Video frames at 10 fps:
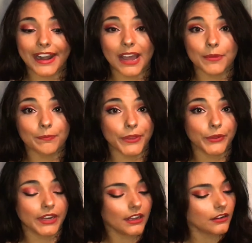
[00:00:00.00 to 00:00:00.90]
Habit
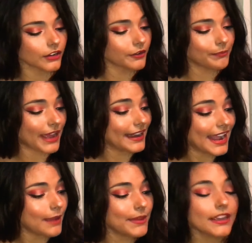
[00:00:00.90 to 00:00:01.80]
Beauty or Bad
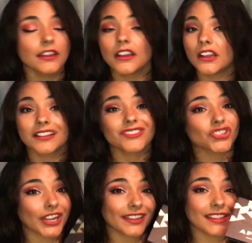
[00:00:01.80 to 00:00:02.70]
Habit,
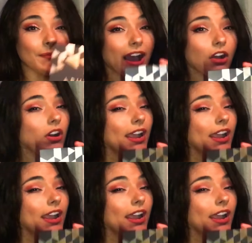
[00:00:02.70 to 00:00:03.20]
check them out.